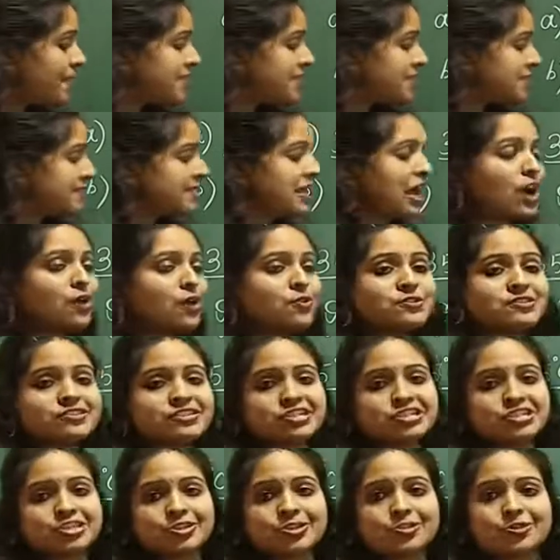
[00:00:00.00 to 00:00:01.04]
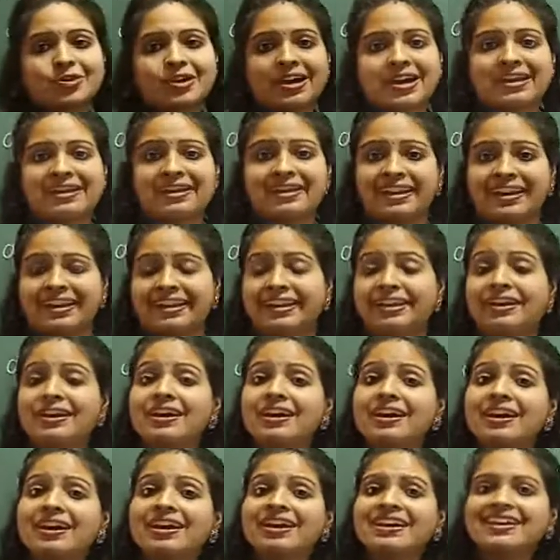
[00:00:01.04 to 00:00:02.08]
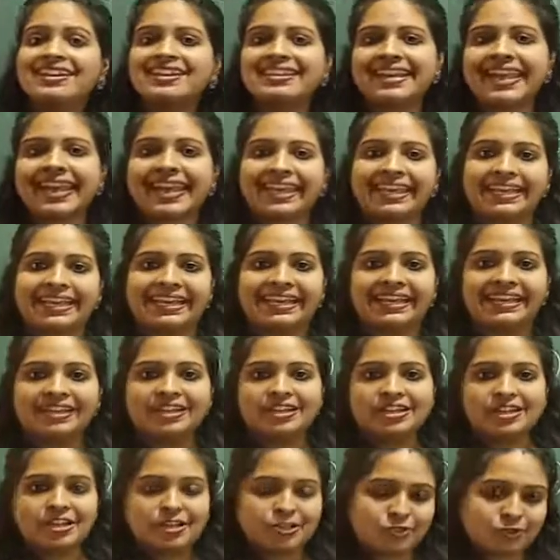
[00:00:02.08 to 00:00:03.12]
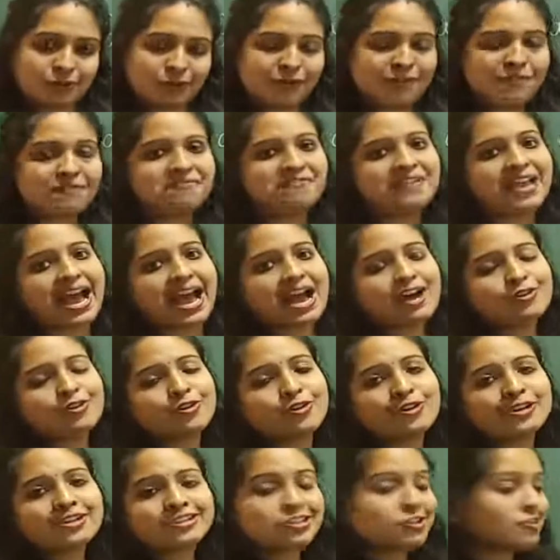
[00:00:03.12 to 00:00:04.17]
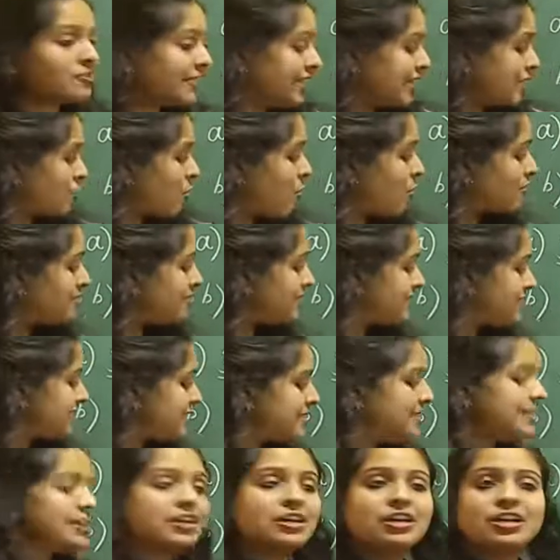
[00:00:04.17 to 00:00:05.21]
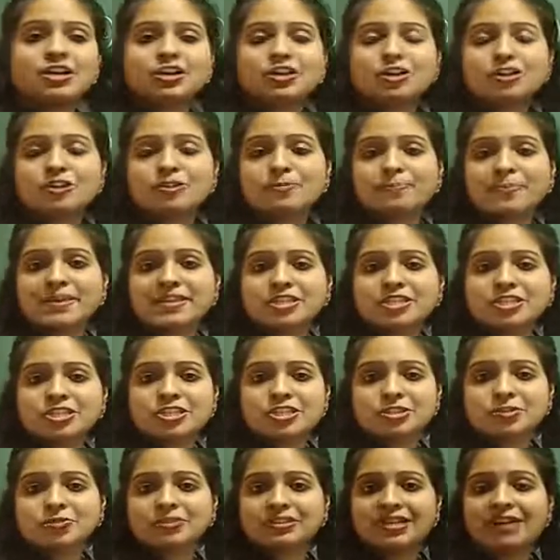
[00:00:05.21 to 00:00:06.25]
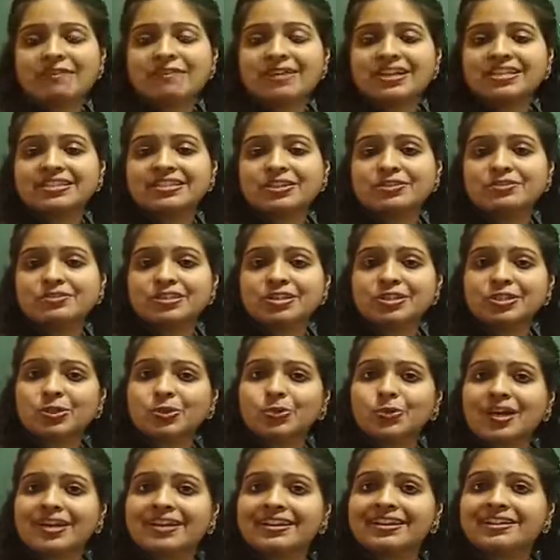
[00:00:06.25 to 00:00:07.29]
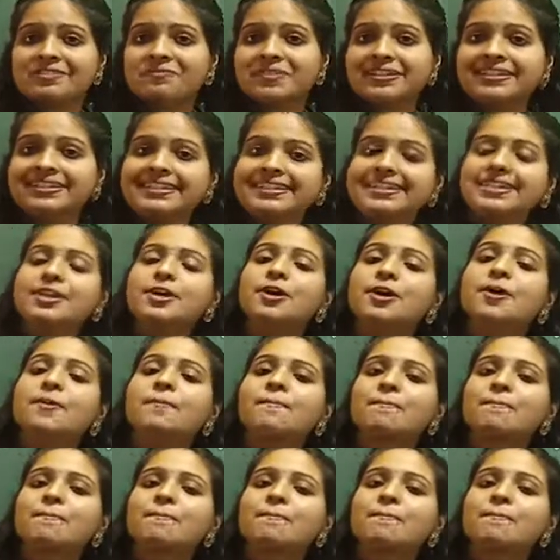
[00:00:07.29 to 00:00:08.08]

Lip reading: rupees 1200. Earning. So we are going to denote this rupees 1200 with the